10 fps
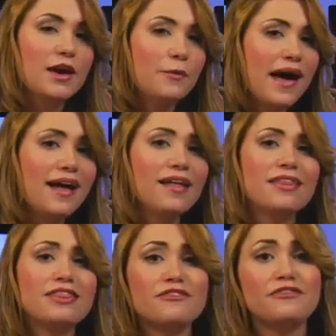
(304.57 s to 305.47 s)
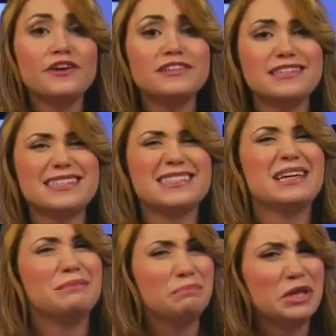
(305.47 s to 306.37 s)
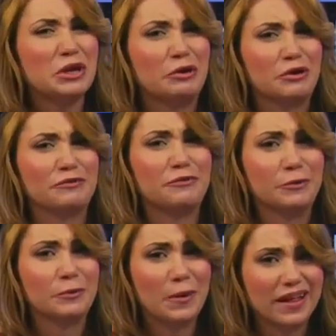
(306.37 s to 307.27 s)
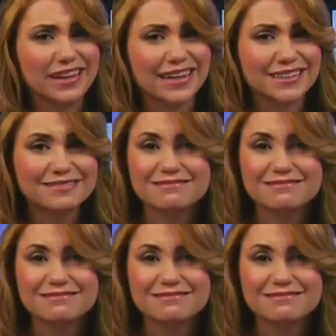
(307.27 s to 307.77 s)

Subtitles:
Well, the first is mediocre photo quality.